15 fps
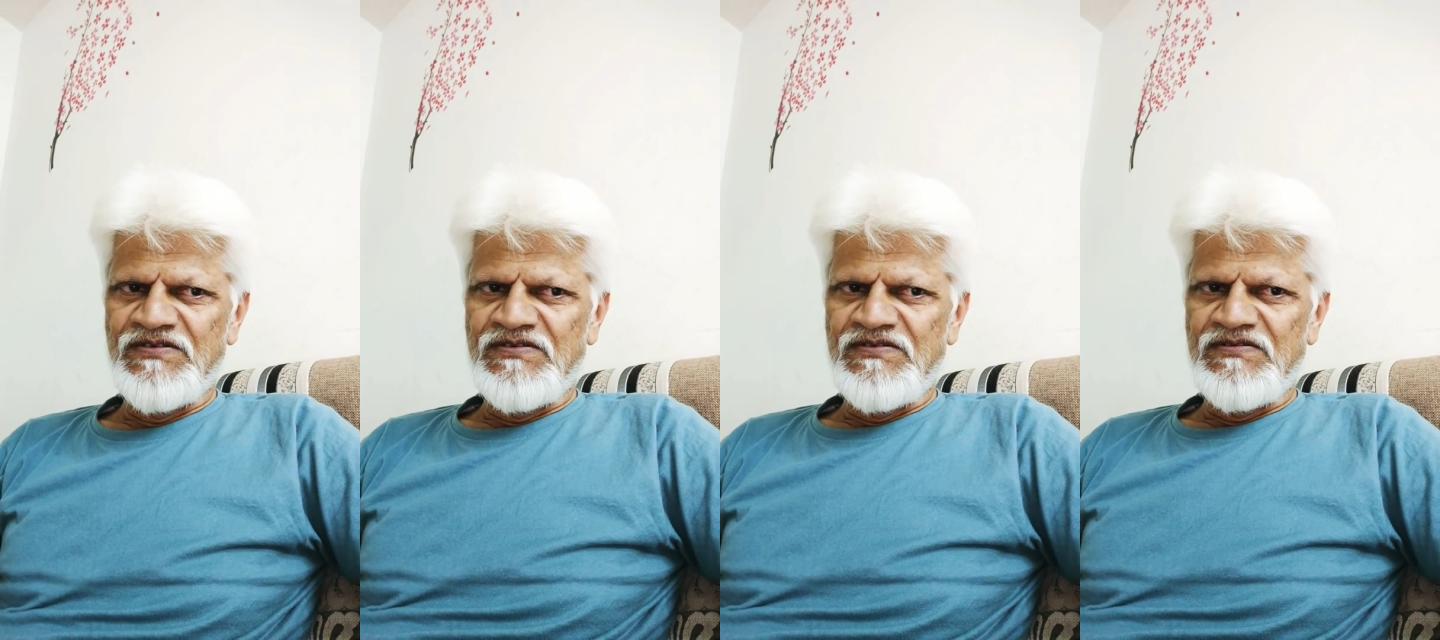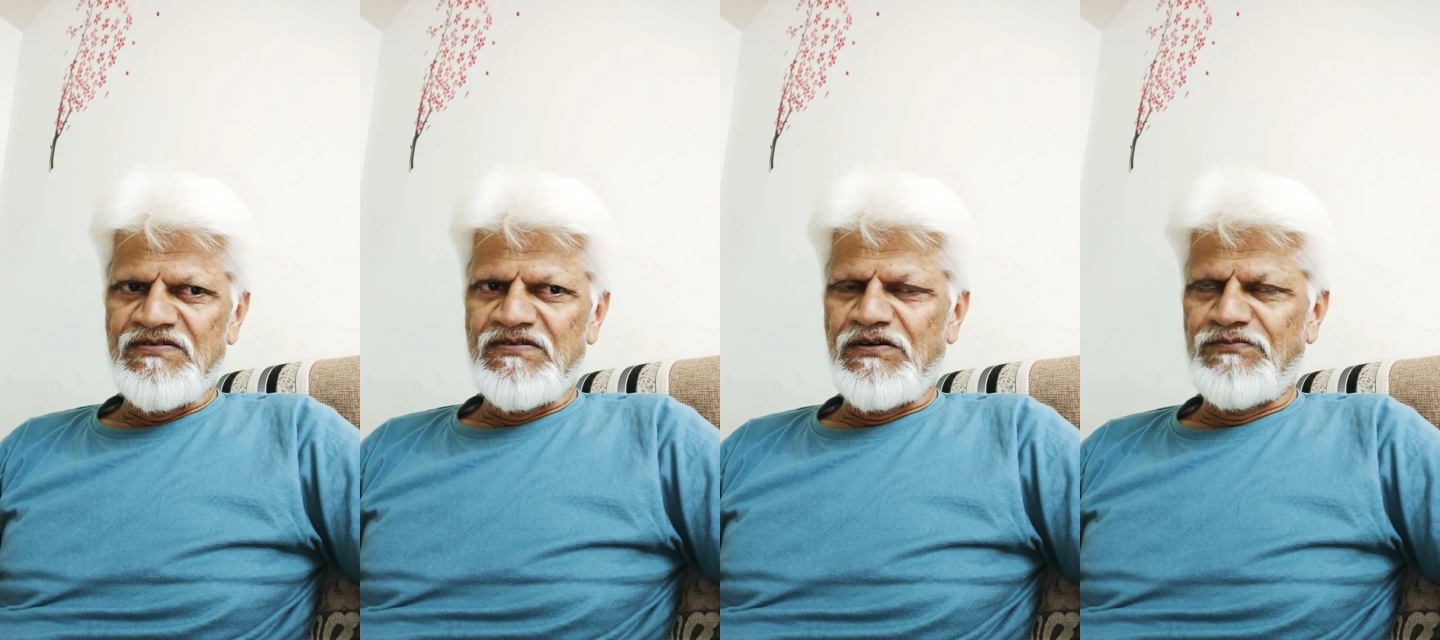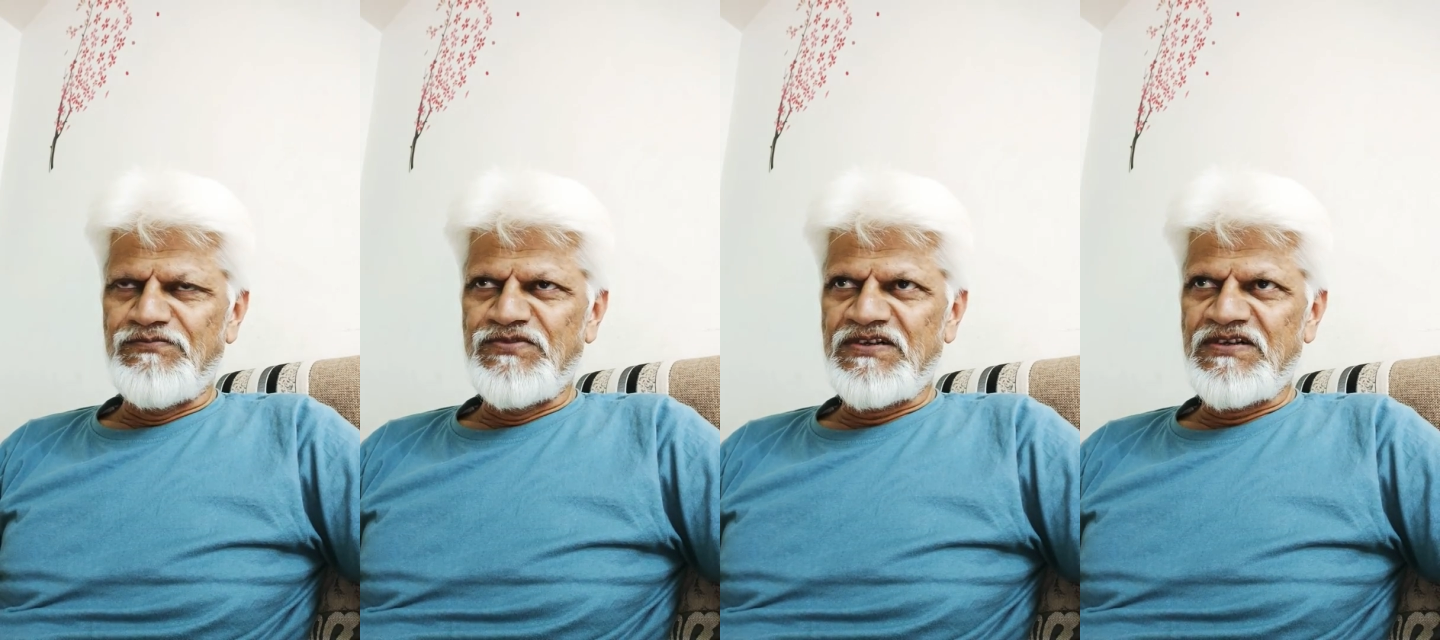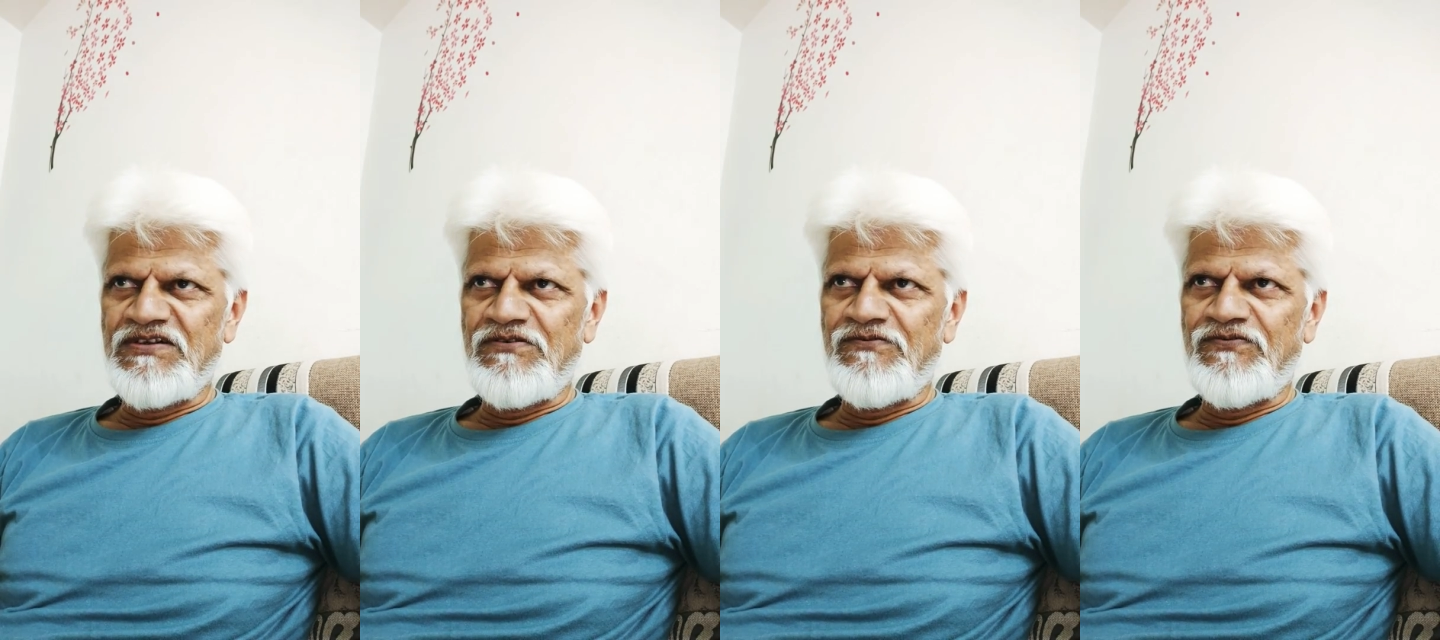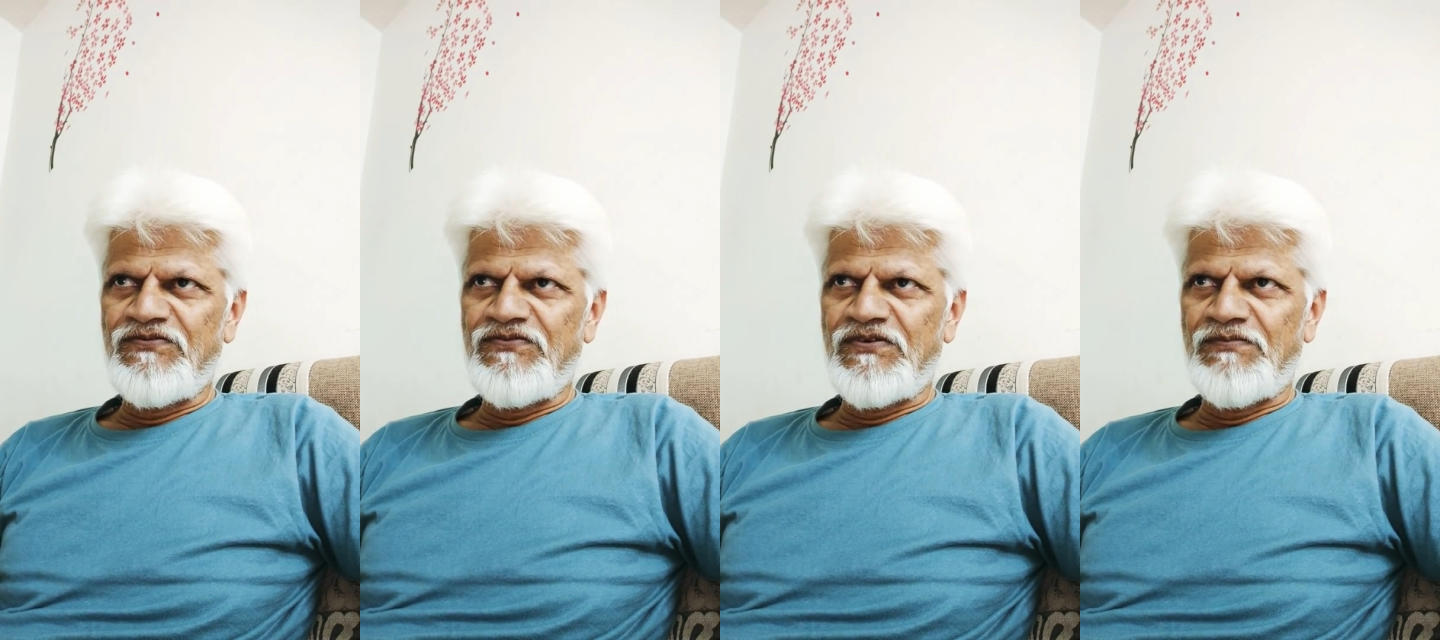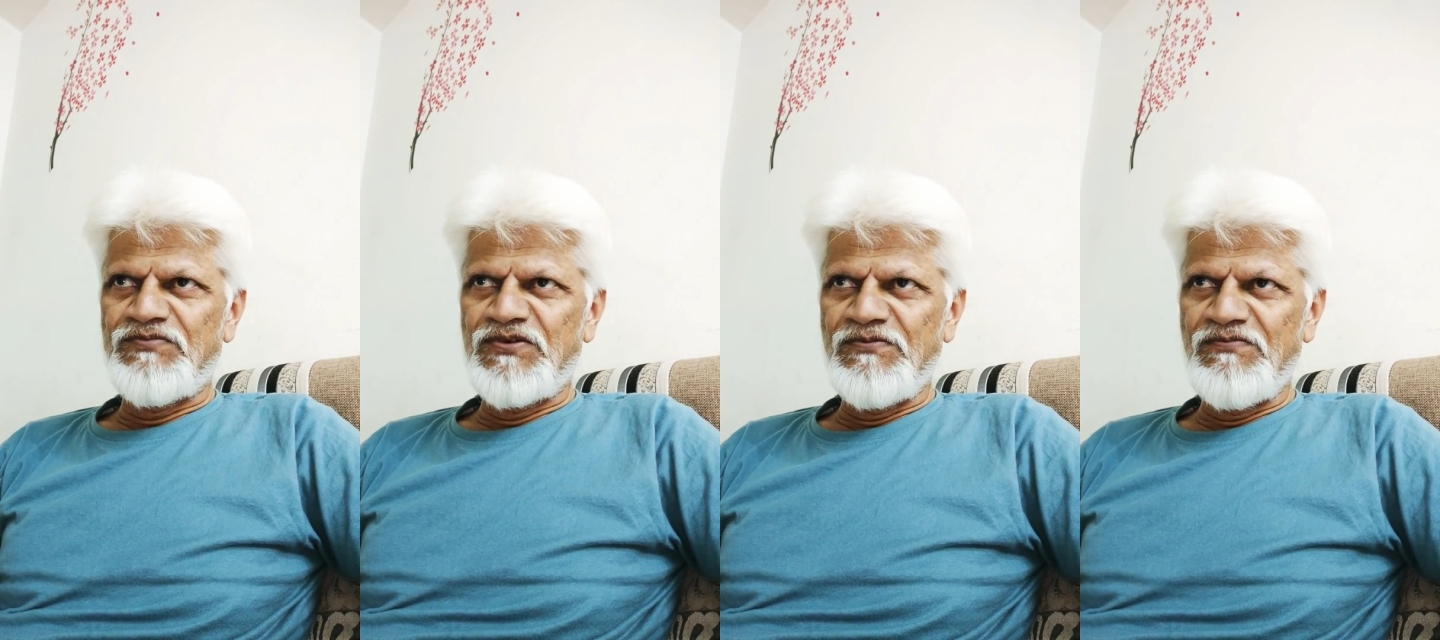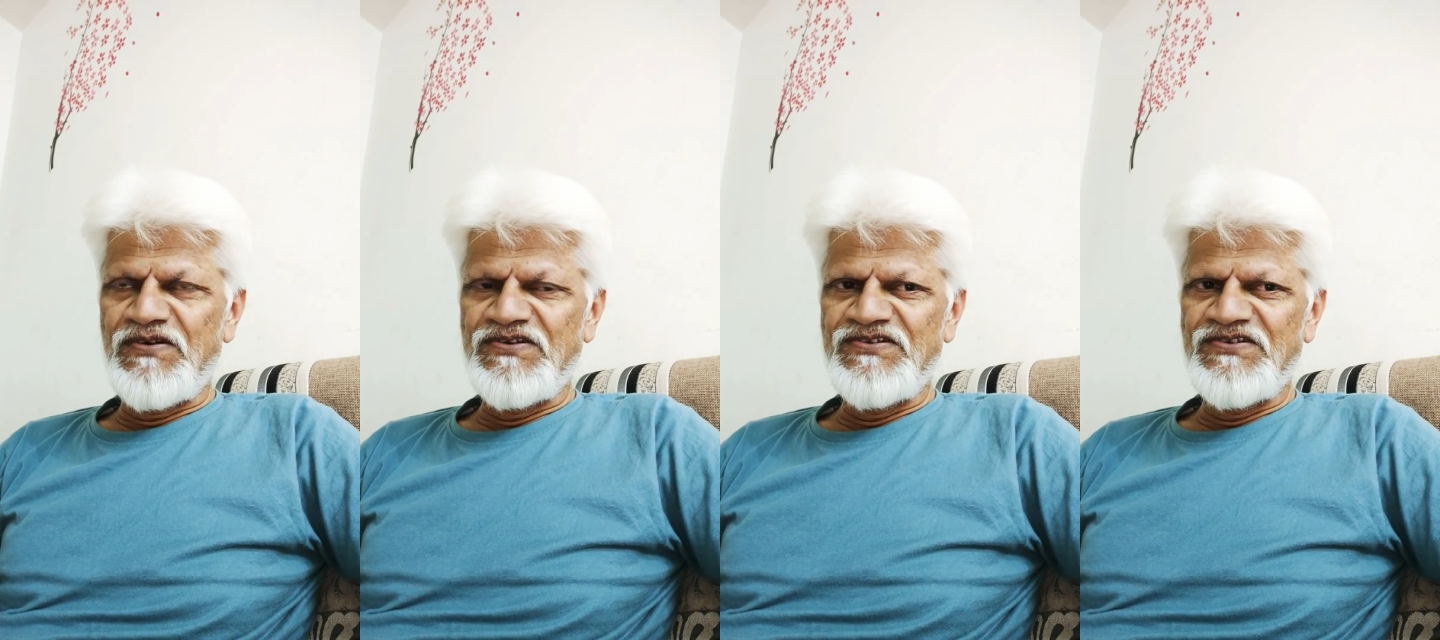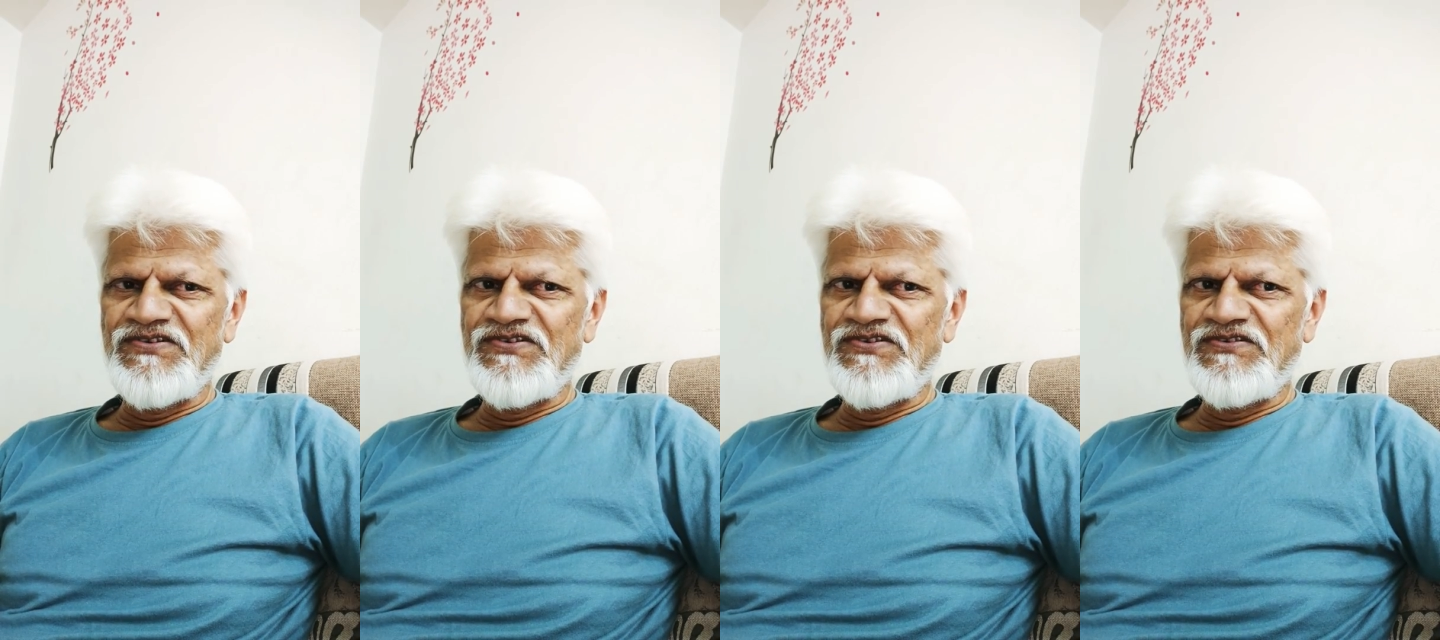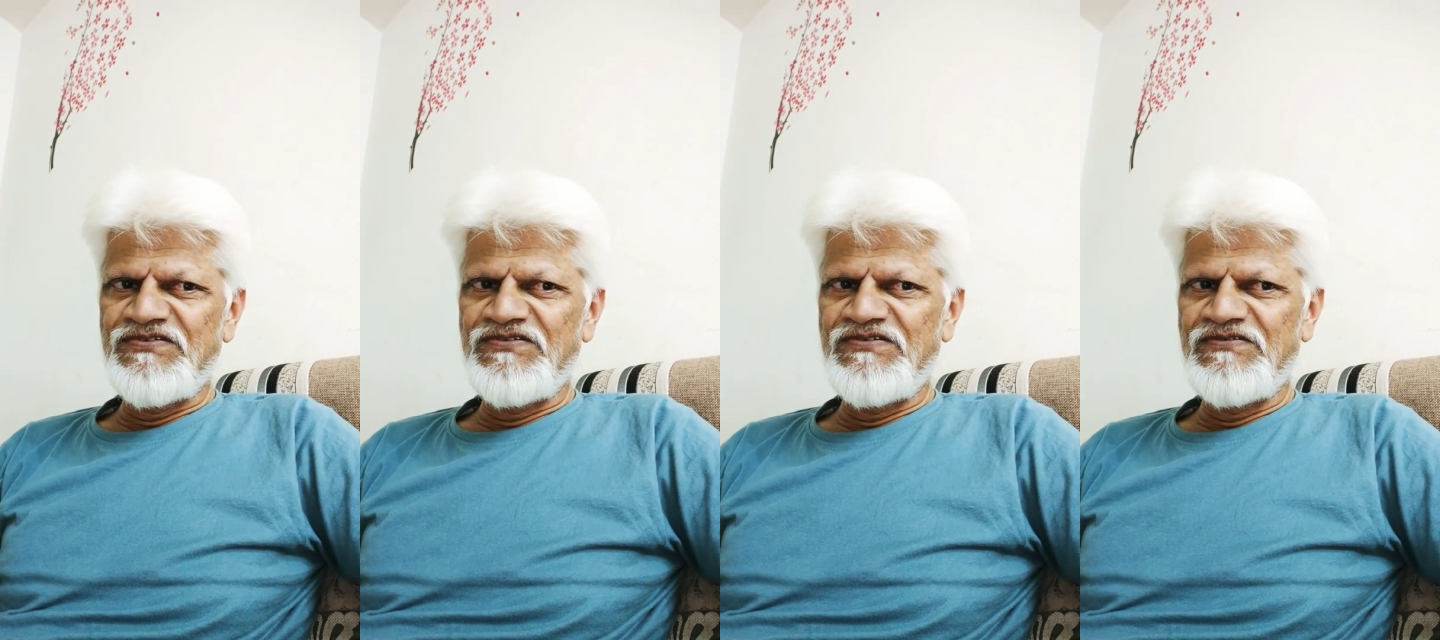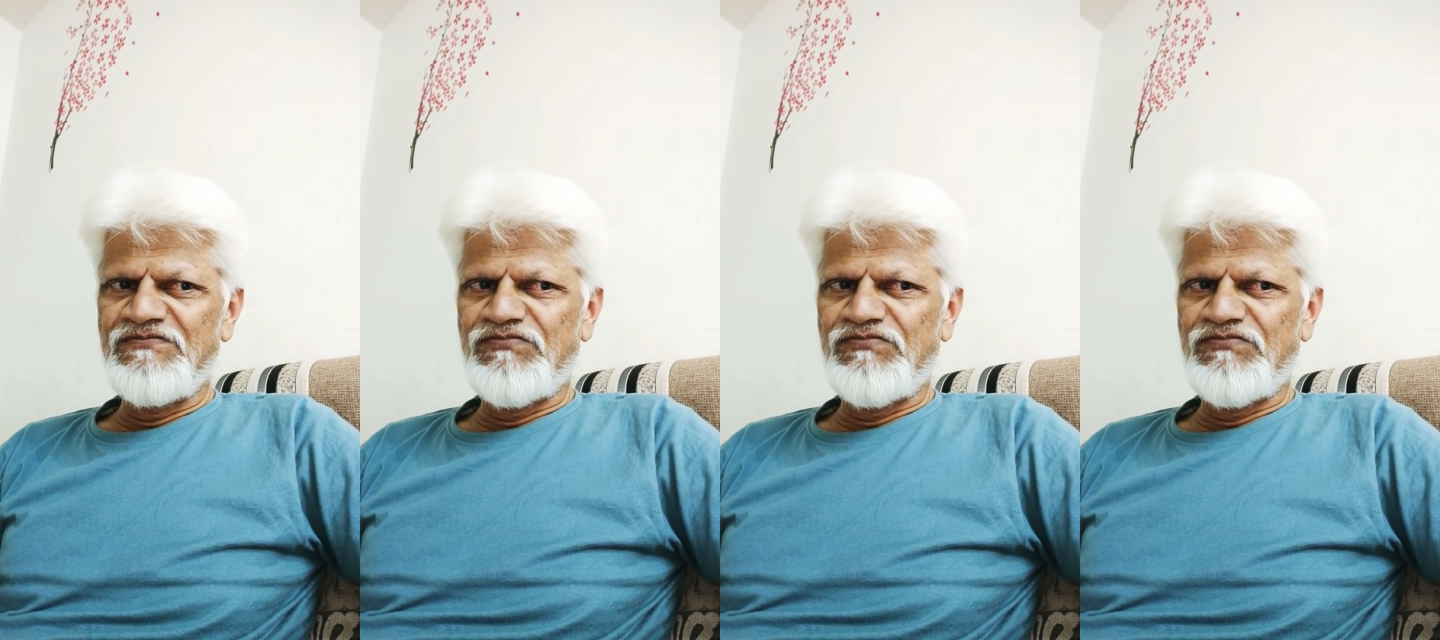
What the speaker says: The object of optimization